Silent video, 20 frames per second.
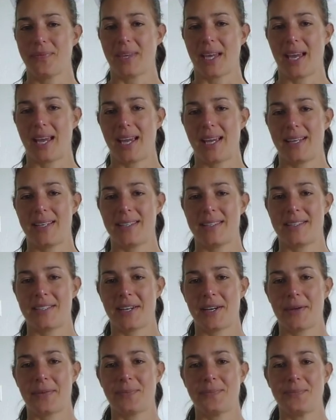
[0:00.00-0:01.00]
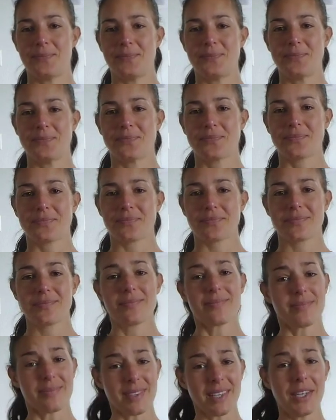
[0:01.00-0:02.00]
and
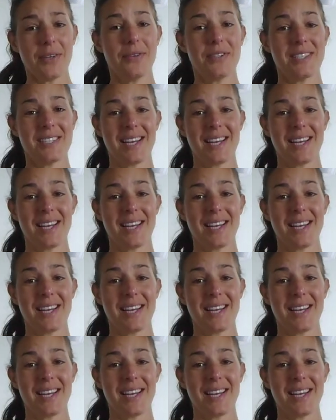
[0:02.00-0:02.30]
it was